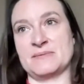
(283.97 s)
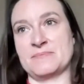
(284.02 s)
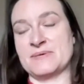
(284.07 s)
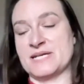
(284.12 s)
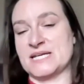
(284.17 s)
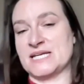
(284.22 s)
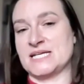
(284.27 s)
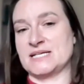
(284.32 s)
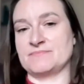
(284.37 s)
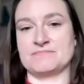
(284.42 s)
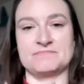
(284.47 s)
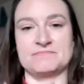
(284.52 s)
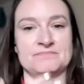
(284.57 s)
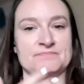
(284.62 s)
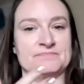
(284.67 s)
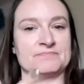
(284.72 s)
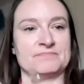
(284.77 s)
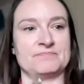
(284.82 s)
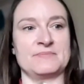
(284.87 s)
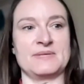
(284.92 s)
somebody
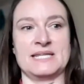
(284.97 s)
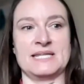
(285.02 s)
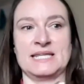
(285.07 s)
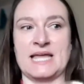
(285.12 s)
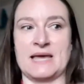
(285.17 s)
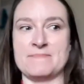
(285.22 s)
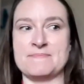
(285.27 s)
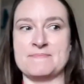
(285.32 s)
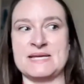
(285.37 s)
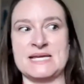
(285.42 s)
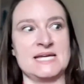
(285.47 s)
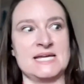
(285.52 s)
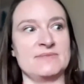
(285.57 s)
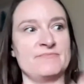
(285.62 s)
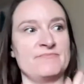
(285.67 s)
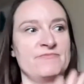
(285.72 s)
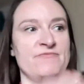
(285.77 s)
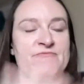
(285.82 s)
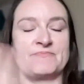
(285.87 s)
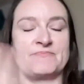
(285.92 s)
let
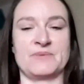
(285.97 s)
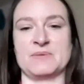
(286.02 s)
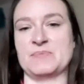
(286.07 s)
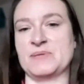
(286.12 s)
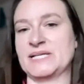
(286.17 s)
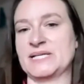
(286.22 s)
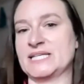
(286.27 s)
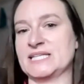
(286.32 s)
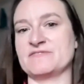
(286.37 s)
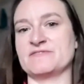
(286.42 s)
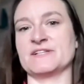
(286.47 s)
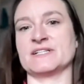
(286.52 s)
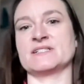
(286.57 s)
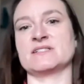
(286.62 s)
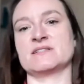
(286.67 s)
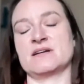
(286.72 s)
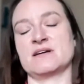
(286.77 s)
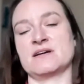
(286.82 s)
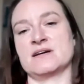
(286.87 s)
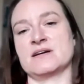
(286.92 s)
me completely
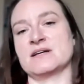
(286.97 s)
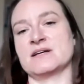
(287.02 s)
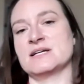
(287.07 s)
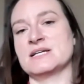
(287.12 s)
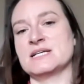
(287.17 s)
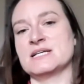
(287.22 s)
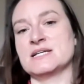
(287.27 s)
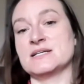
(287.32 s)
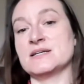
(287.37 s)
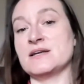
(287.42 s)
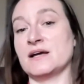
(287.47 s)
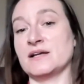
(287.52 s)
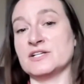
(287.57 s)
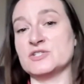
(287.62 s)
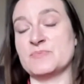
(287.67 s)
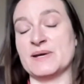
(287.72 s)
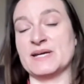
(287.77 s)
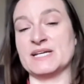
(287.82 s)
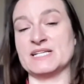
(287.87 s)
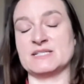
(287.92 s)
fix their
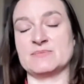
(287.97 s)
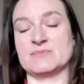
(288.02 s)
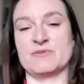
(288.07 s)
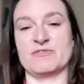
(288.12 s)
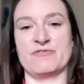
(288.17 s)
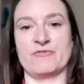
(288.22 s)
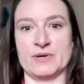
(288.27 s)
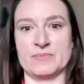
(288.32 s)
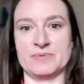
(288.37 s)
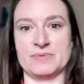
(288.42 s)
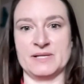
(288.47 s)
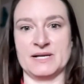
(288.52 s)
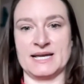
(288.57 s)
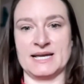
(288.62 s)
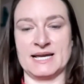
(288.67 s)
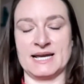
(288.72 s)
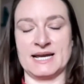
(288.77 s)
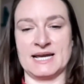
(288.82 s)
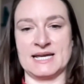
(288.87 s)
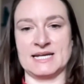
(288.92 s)
knowledge base before
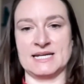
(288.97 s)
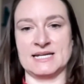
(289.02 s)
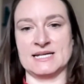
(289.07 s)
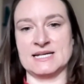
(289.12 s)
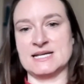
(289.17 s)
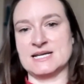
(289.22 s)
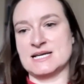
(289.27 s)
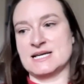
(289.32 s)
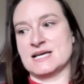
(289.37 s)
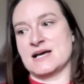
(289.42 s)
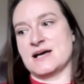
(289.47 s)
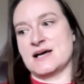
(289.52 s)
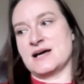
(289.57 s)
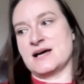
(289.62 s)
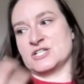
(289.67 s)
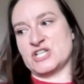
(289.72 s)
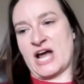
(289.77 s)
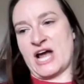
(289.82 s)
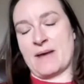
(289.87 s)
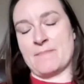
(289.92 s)
plugging in
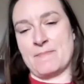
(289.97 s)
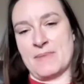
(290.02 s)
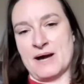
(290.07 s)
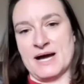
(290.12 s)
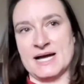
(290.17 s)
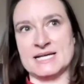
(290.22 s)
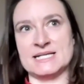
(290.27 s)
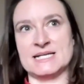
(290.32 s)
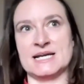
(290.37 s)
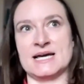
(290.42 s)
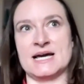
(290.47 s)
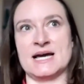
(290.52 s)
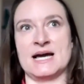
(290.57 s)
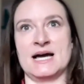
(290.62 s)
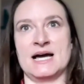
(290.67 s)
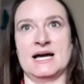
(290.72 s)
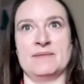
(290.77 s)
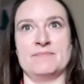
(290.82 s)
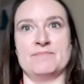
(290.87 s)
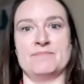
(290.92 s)
a chatbot,
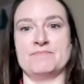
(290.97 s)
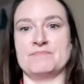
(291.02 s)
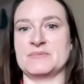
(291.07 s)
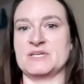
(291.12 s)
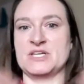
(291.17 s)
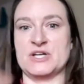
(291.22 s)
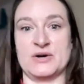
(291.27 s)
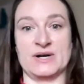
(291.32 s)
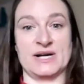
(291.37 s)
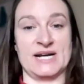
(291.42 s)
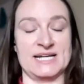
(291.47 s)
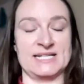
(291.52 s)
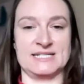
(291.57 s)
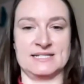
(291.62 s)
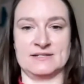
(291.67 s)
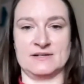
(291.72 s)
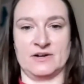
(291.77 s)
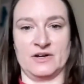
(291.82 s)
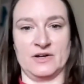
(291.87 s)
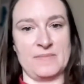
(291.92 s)
and
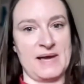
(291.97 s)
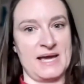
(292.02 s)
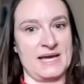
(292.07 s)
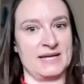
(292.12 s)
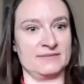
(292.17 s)
I did